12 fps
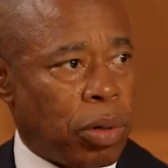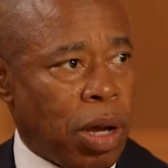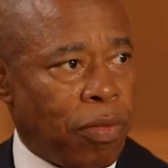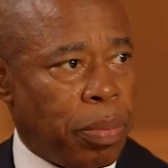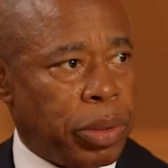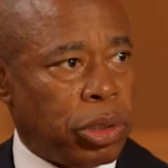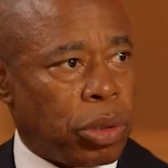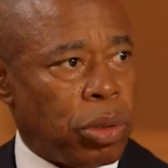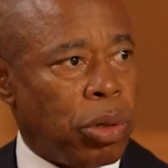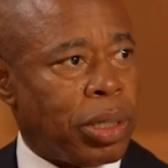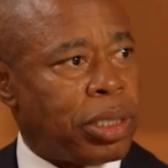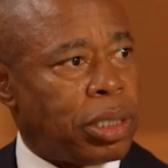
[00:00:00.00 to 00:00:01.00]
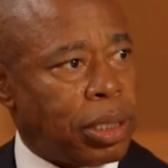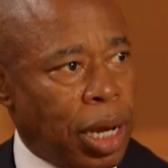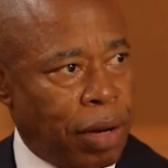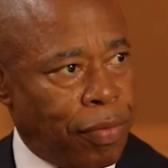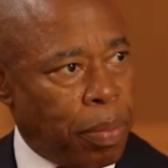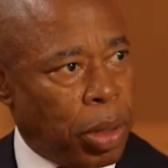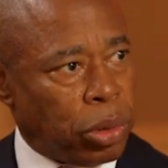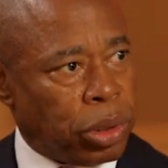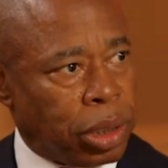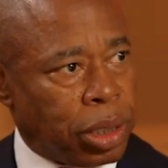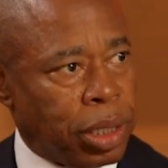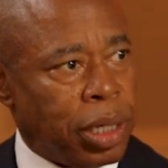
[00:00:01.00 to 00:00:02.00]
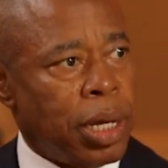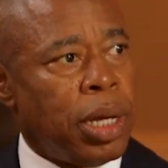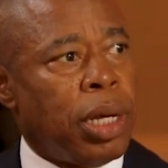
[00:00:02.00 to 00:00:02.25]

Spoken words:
government should call a state of emergency.